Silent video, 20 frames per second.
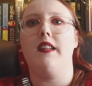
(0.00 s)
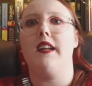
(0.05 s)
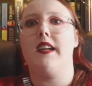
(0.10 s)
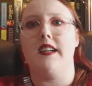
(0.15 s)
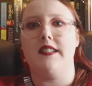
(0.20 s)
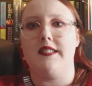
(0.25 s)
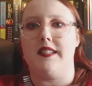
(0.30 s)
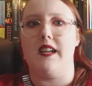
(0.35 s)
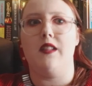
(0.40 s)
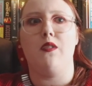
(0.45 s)

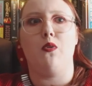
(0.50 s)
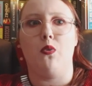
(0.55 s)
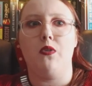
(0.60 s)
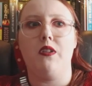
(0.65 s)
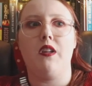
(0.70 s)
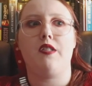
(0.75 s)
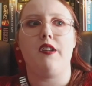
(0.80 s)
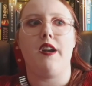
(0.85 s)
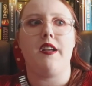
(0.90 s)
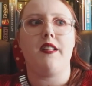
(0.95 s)
like I say, the
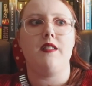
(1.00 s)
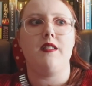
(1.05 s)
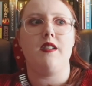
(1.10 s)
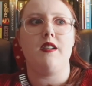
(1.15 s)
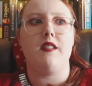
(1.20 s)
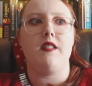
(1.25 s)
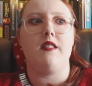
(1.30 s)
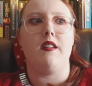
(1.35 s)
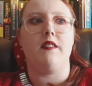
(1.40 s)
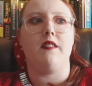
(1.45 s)
only thing
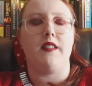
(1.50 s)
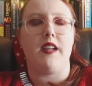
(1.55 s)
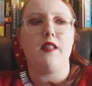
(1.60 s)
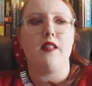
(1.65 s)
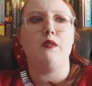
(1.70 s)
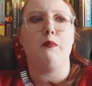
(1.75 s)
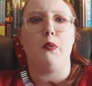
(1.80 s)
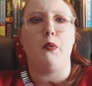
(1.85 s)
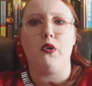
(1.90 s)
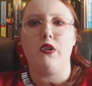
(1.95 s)
that
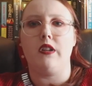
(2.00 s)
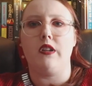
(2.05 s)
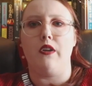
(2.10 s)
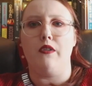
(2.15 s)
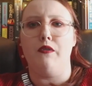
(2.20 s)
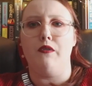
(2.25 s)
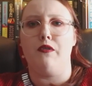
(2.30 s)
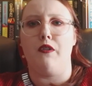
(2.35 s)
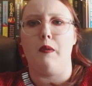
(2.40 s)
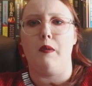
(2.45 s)
let the book
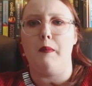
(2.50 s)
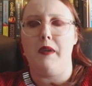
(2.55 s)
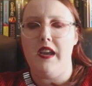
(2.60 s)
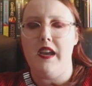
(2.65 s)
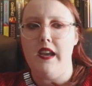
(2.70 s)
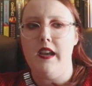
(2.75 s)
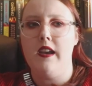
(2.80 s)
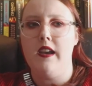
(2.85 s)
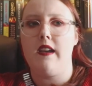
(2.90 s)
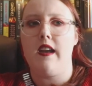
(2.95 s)
down for
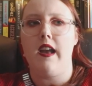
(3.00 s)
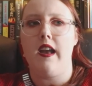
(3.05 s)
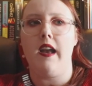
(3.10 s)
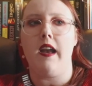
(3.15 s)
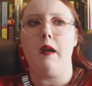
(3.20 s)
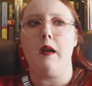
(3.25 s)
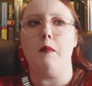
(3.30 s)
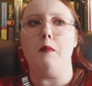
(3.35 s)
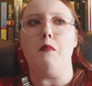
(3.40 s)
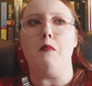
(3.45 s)
me
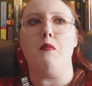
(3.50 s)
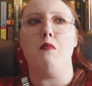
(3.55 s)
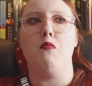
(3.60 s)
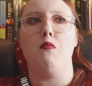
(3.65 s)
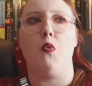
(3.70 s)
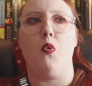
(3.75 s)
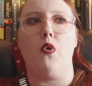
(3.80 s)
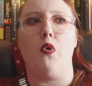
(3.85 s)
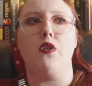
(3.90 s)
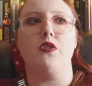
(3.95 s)

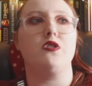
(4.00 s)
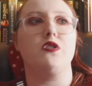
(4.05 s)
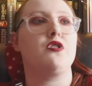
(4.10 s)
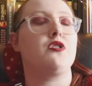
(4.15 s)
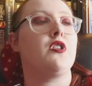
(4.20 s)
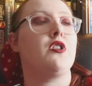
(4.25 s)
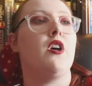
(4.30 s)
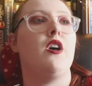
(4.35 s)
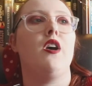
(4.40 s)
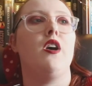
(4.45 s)

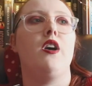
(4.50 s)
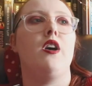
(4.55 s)
was